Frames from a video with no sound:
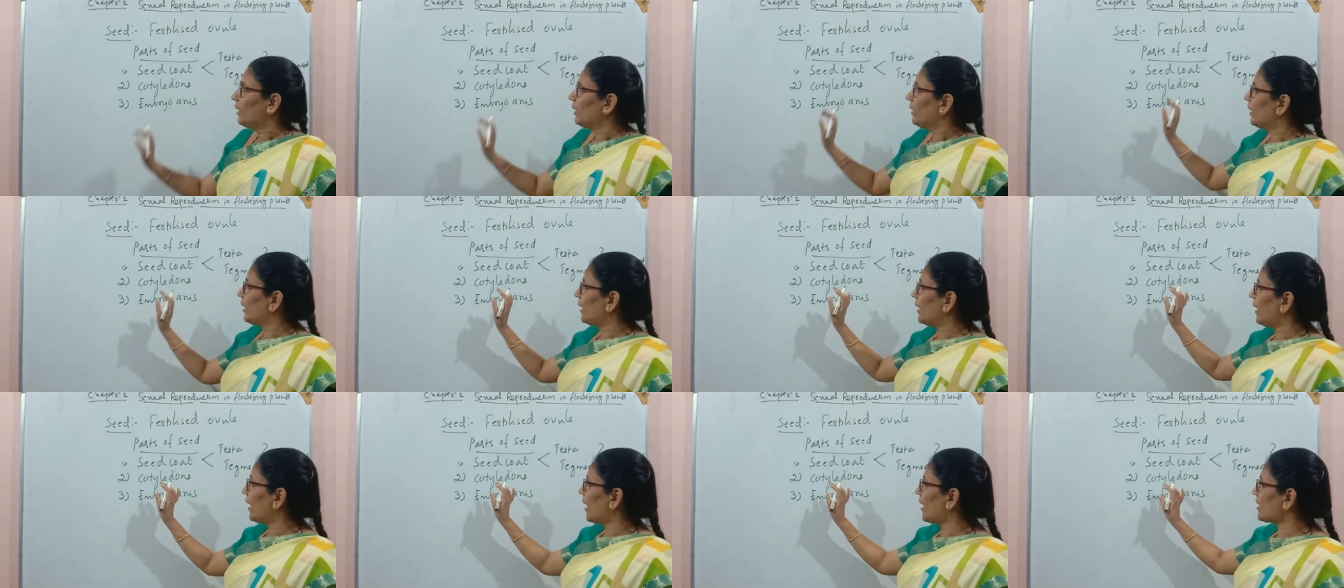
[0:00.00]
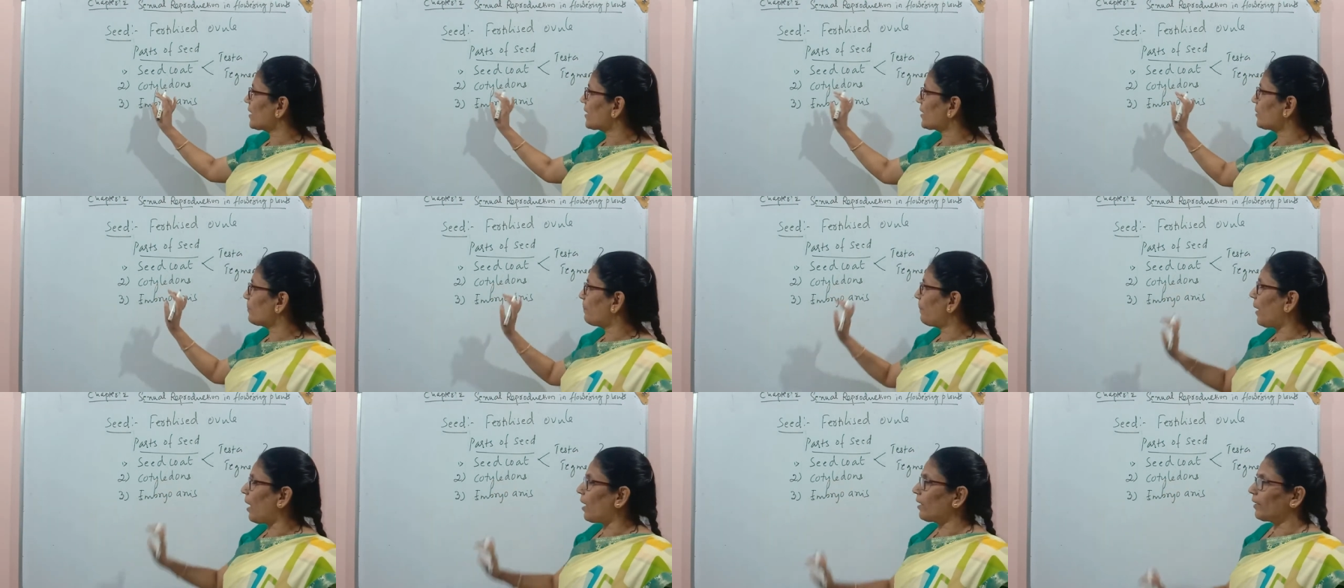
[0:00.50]
The
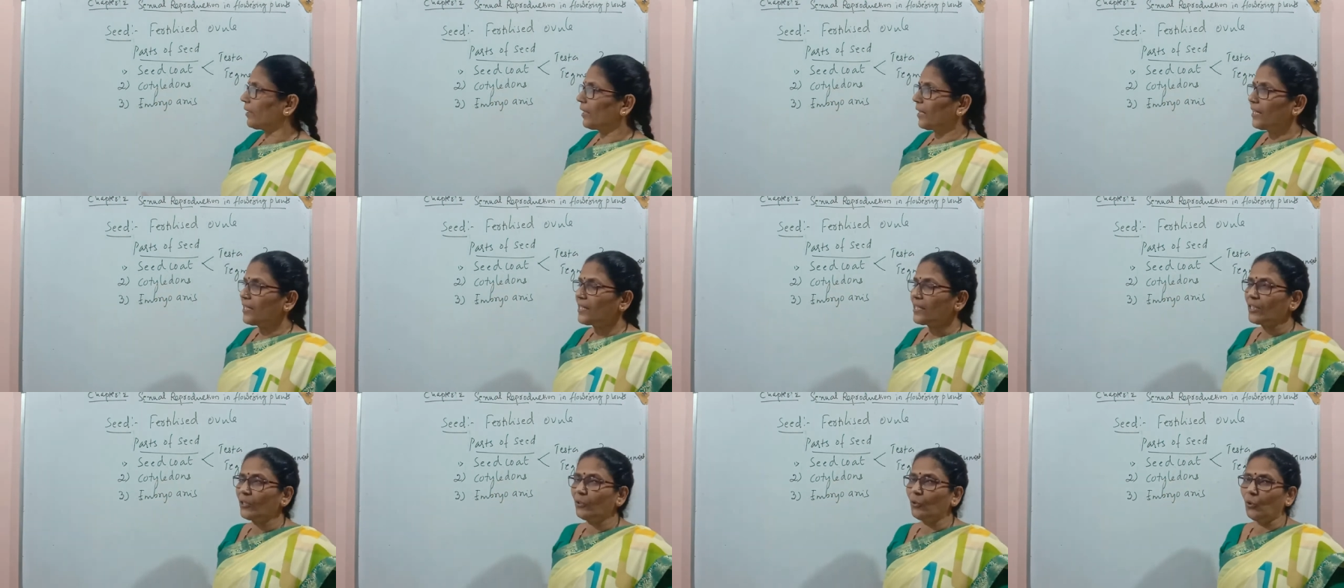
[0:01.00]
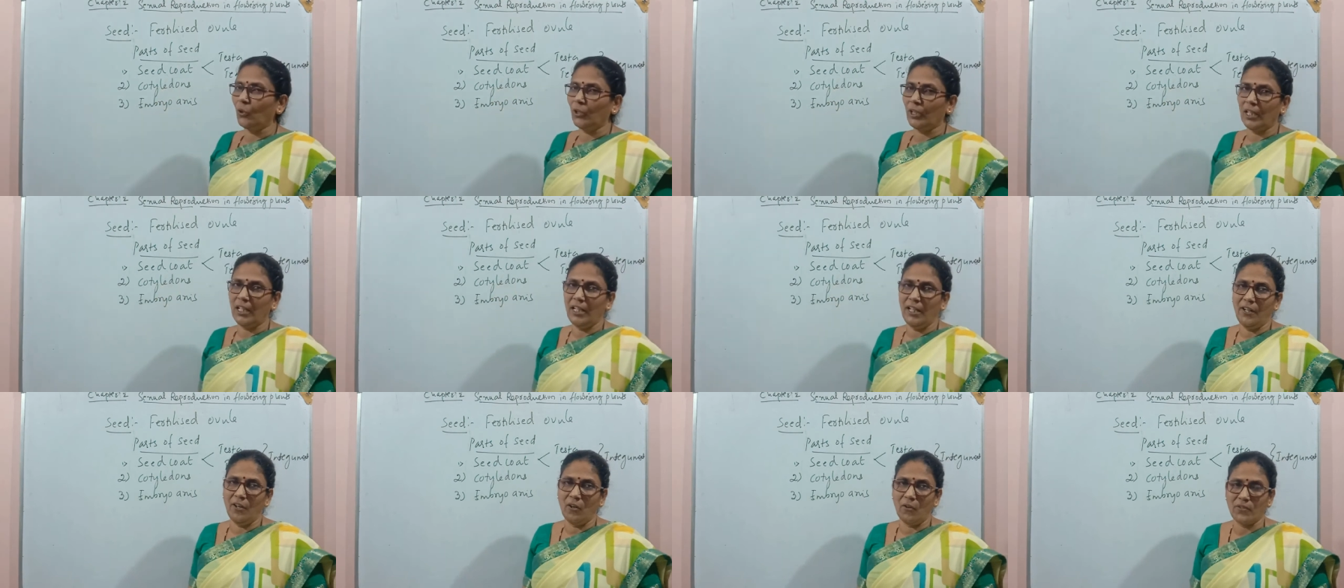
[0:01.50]
next part is
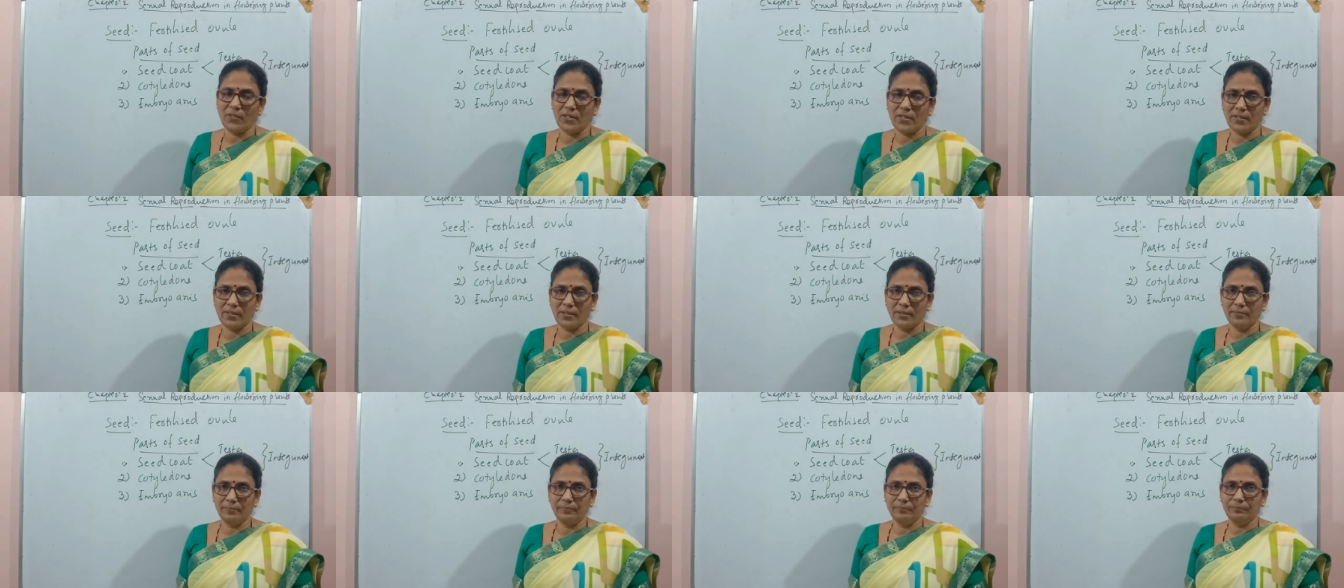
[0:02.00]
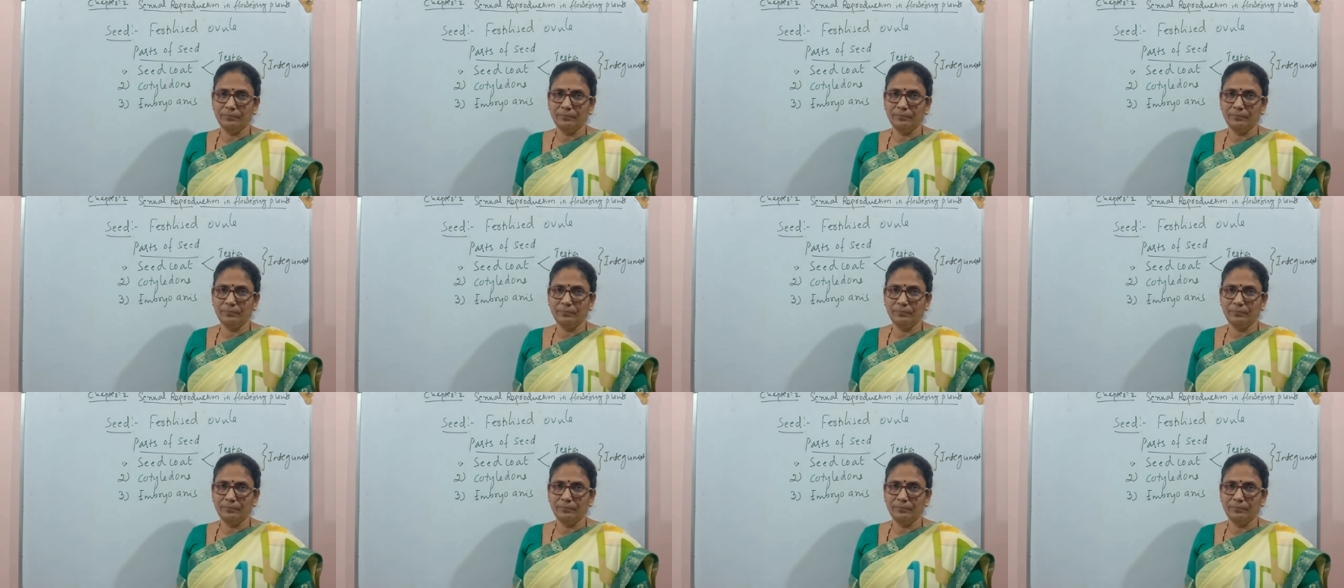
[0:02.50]
cotyledons.